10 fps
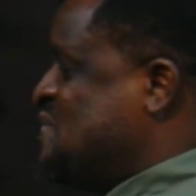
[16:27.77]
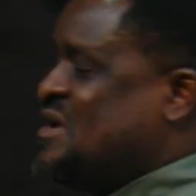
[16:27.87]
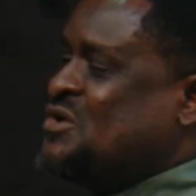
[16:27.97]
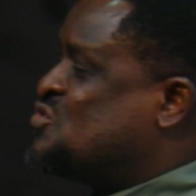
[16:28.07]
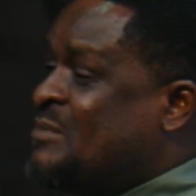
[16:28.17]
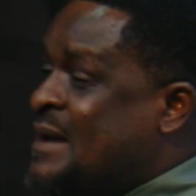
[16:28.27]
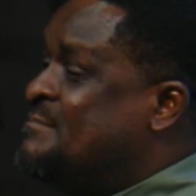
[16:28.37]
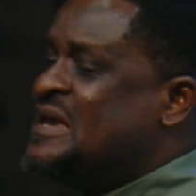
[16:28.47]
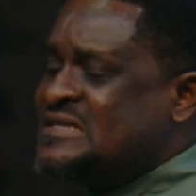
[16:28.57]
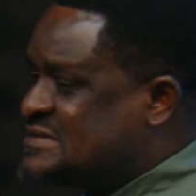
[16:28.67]
So my
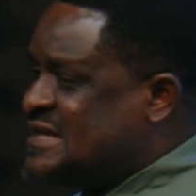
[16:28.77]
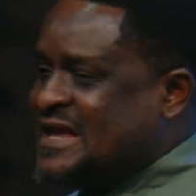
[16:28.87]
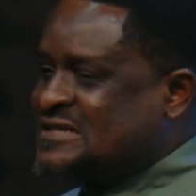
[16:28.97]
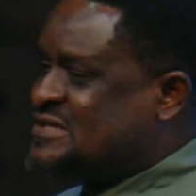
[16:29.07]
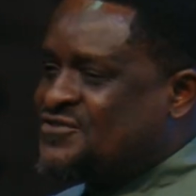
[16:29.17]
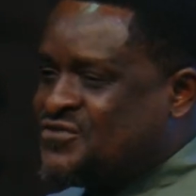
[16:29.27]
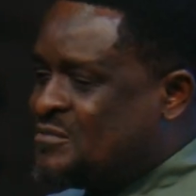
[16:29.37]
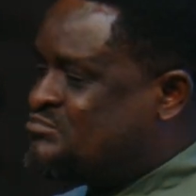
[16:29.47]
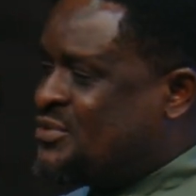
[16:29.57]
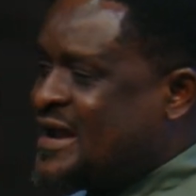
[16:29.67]
mainstay aside from
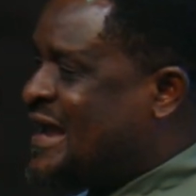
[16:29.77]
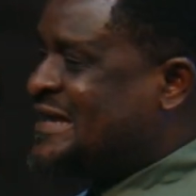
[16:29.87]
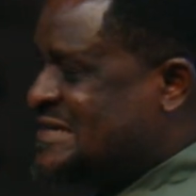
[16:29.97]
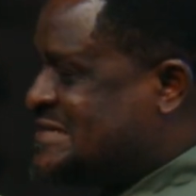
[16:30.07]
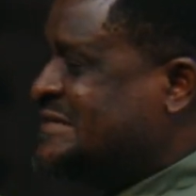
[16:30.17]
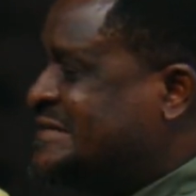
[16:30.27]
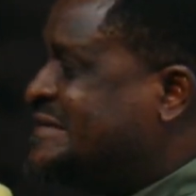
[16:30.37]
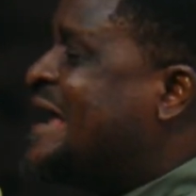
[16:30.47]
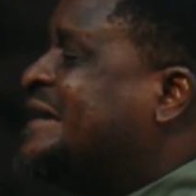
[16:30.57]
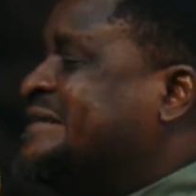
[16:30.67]
prayer is
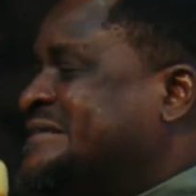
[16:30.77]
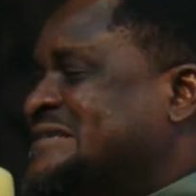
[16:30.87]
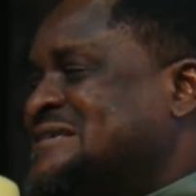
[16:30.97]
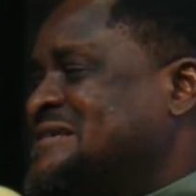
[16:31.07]
integrity.